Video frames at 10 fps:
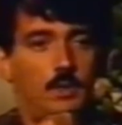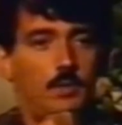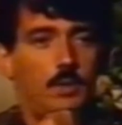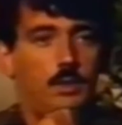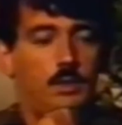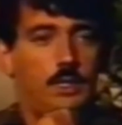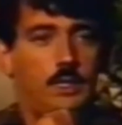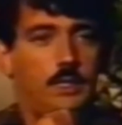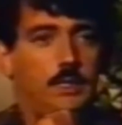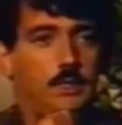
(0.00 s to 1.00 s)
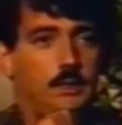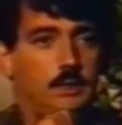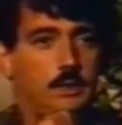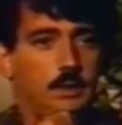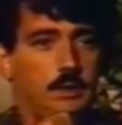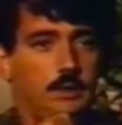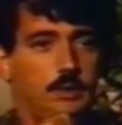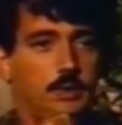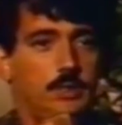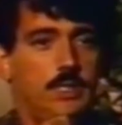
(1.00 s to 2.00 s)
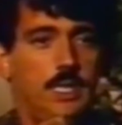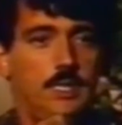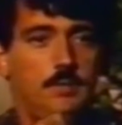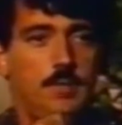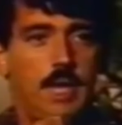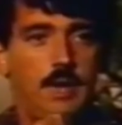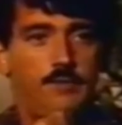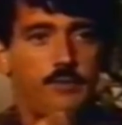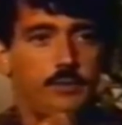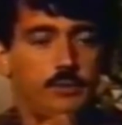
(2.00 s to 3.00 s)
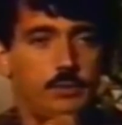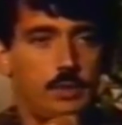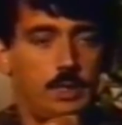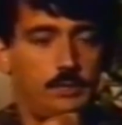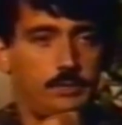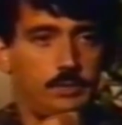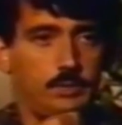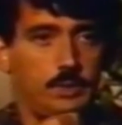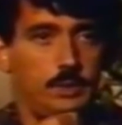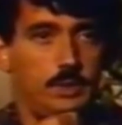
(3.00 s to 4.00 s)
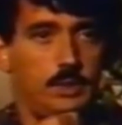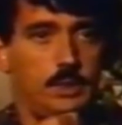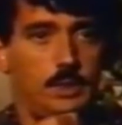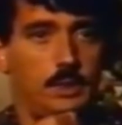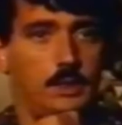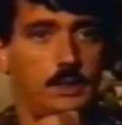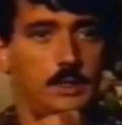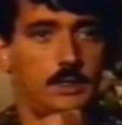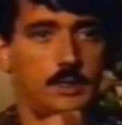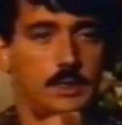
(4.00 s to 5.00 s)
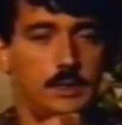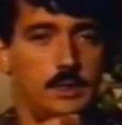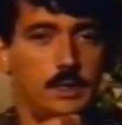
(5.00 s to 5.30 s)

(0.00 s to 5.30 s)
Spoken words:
Well, a short time after the incident,